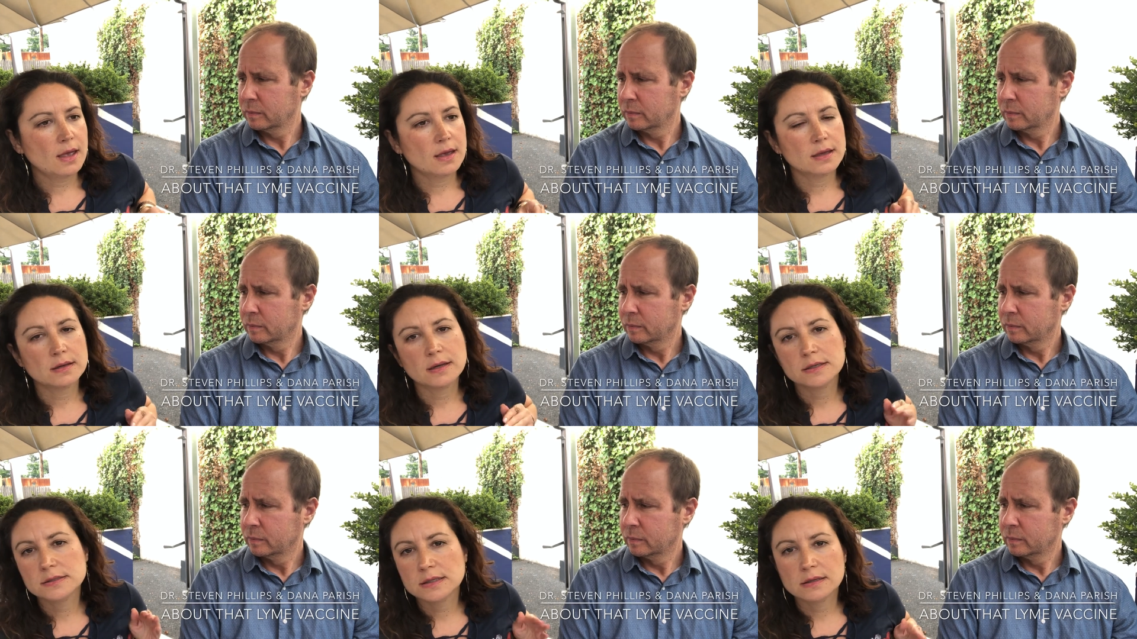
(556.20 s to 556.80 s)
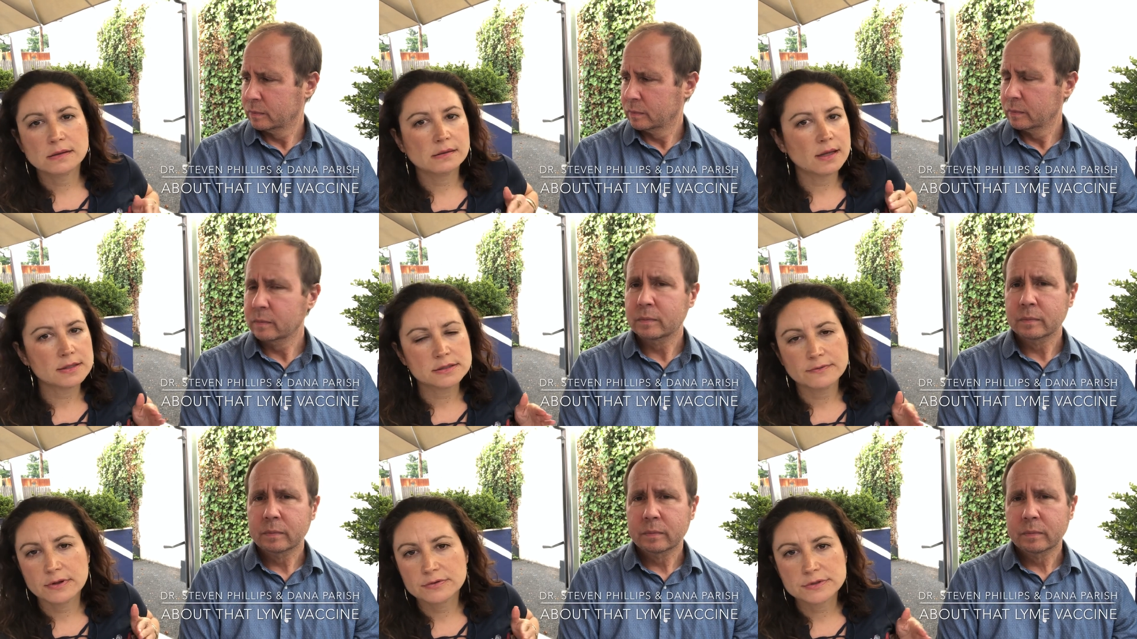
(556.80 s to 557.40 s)
Speaker 1: And I did
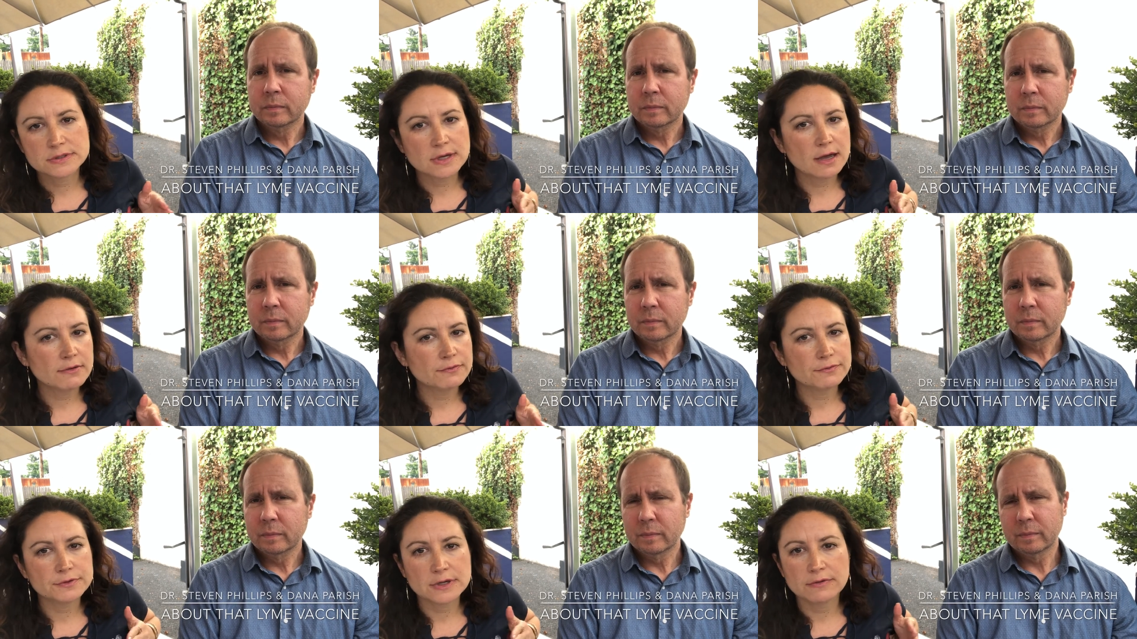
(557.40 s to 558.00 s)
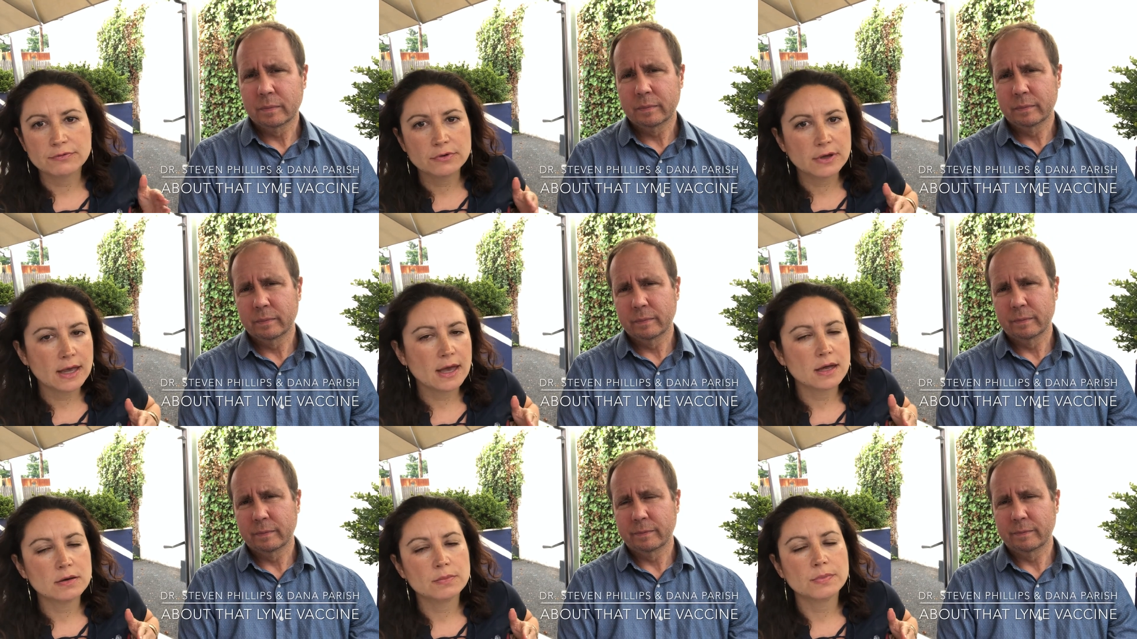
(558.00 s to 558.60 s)
lots of other stuff,
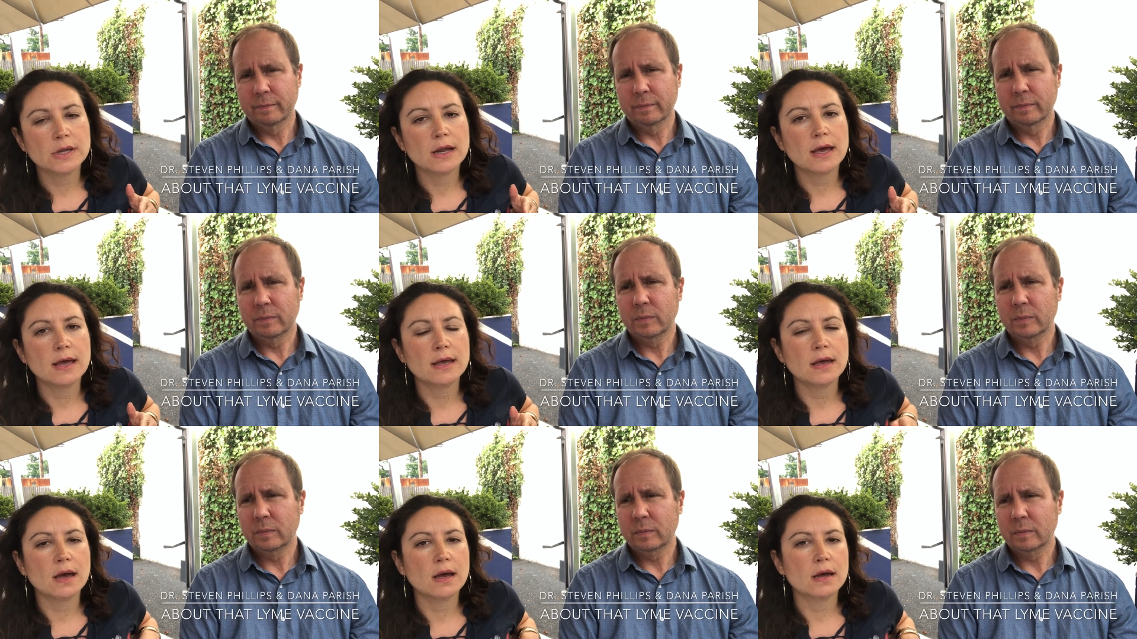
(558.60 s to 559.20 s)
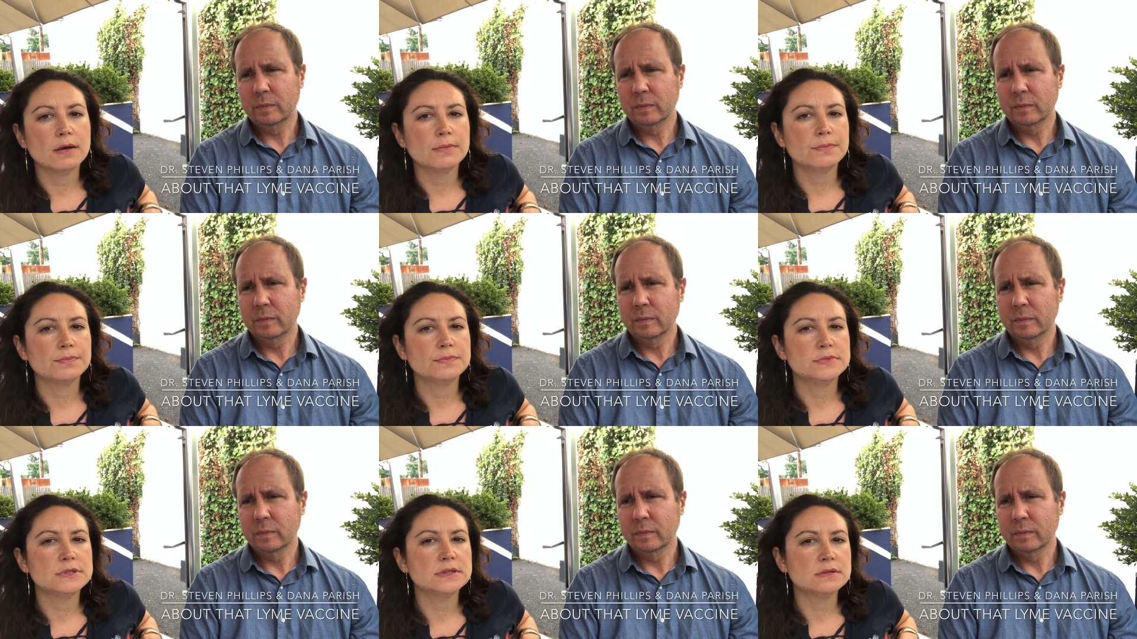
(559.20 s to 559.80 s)
Diflucan, but I um,
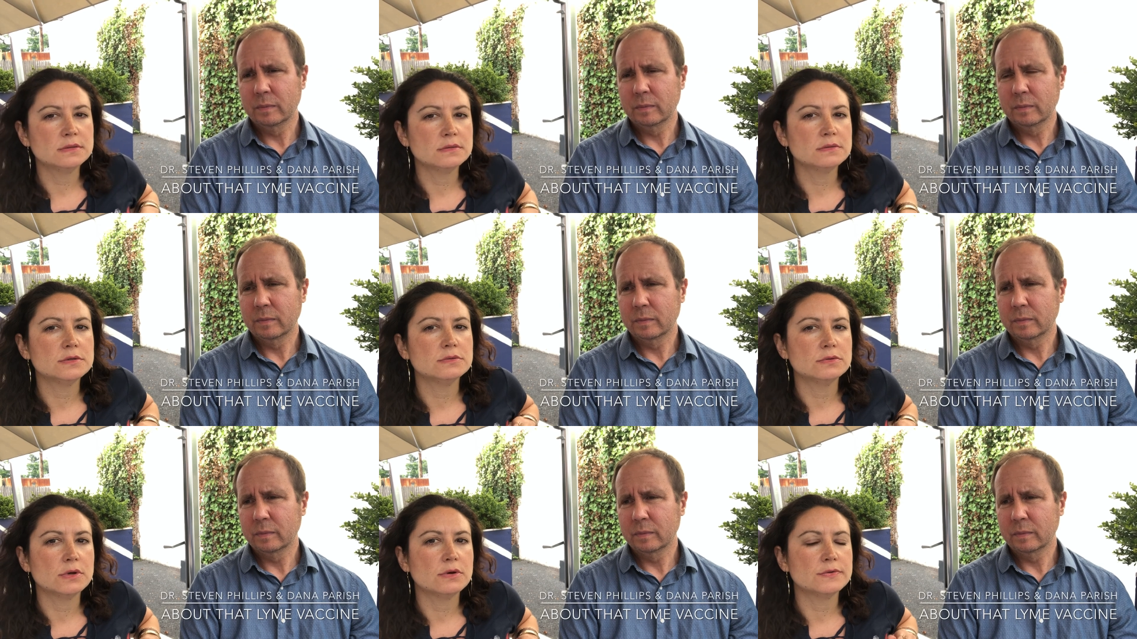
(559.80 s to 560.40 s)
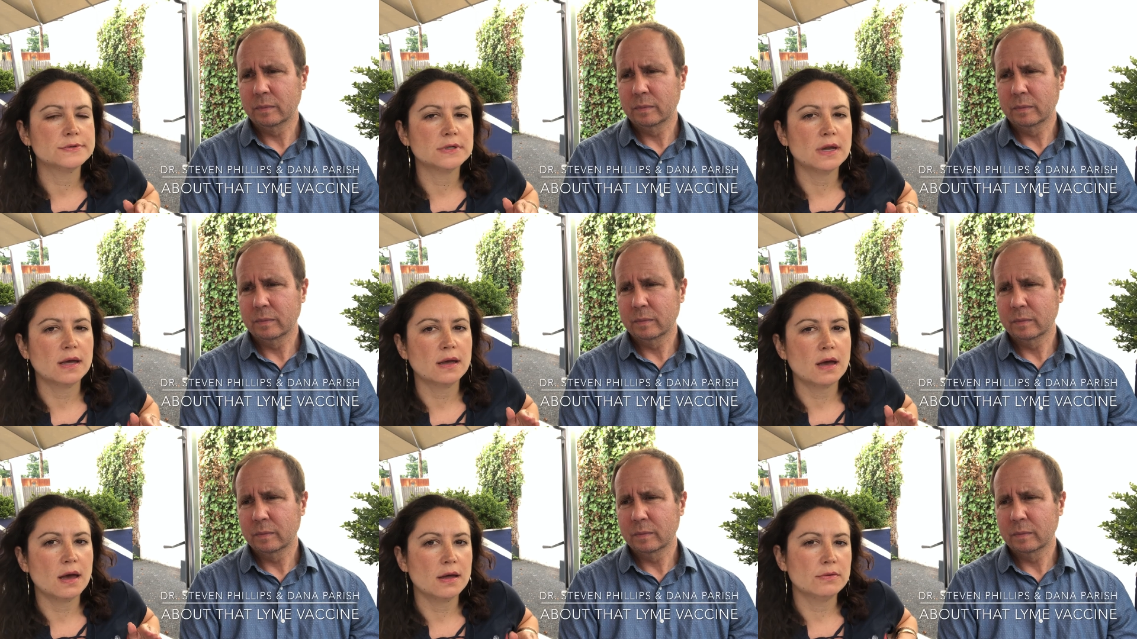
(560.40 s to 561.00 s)
didn't do those, and I
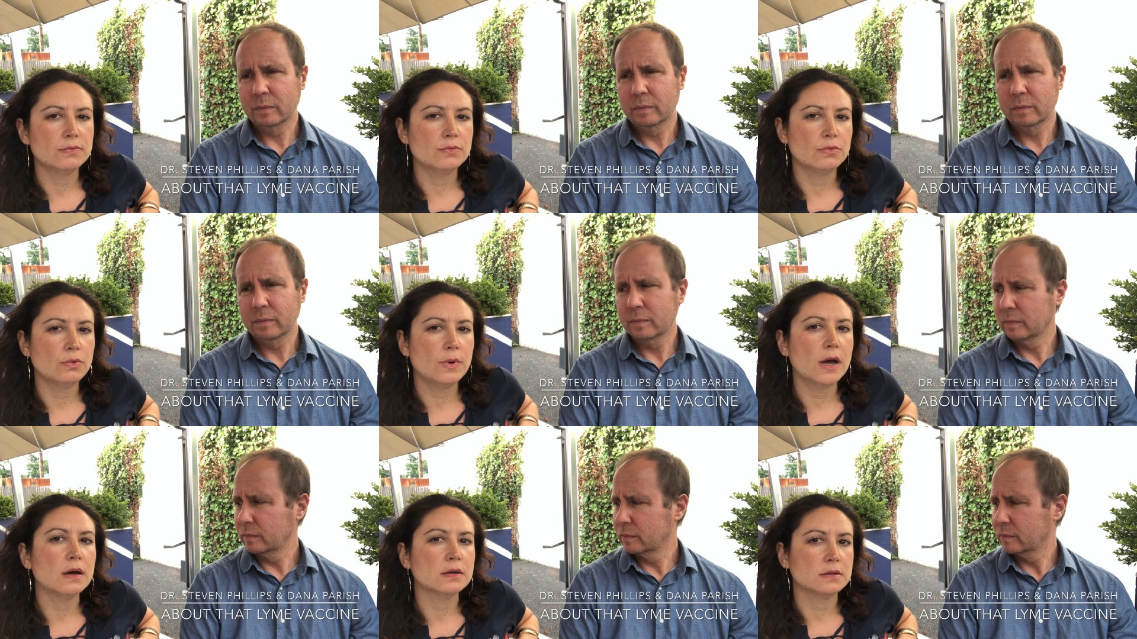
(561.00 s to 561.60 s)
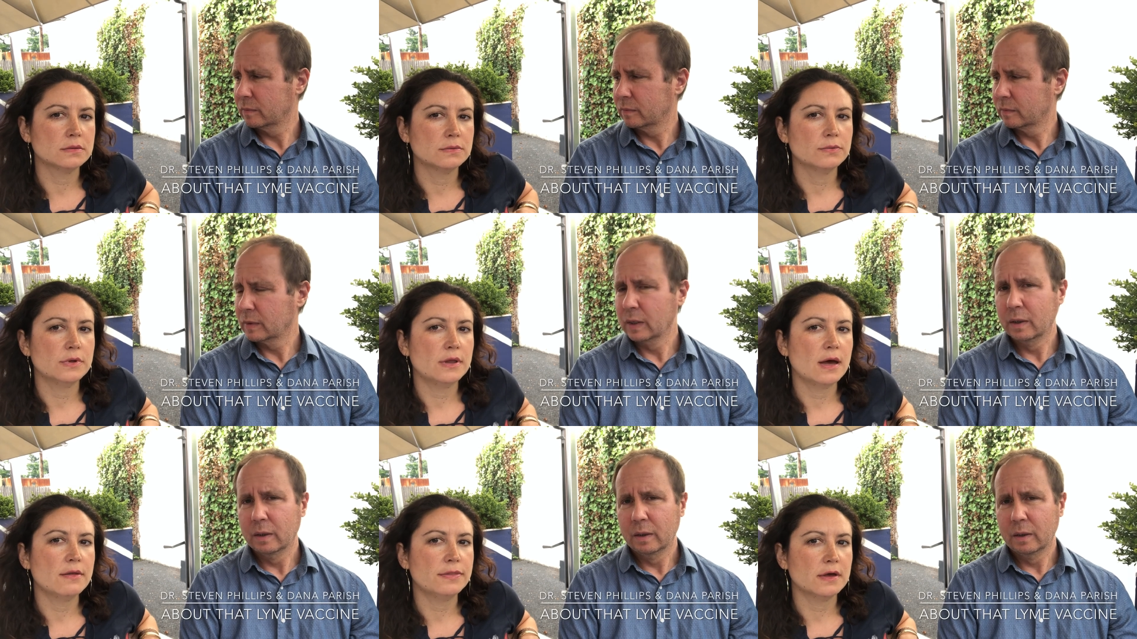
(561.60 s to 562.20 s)
got well
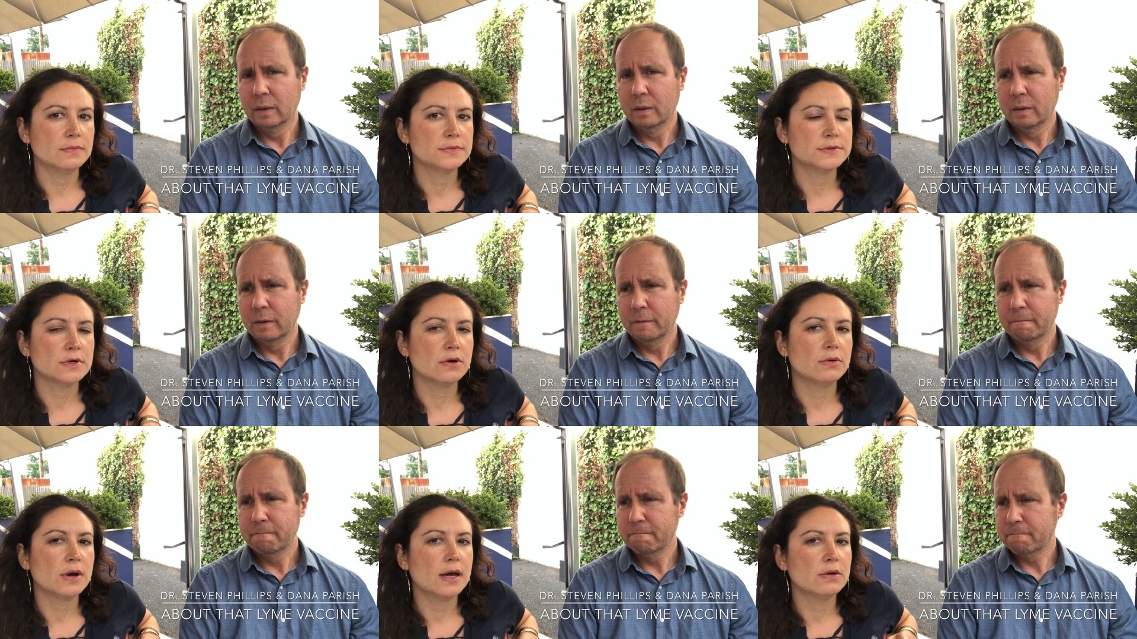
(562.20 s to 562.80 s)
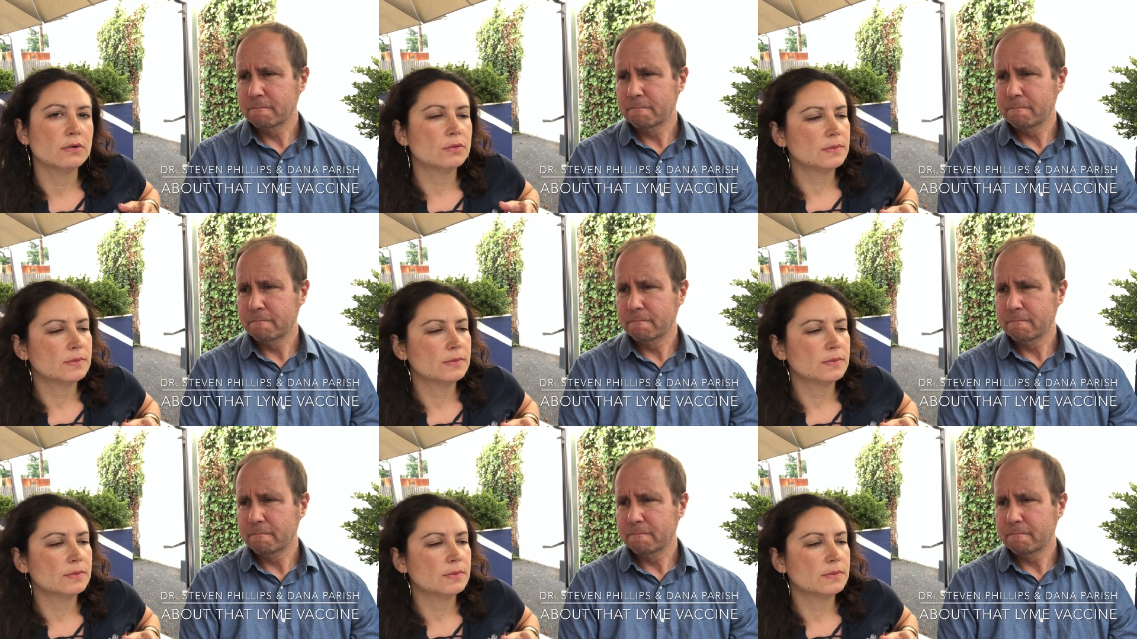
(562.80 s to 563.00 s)
without them. So I don't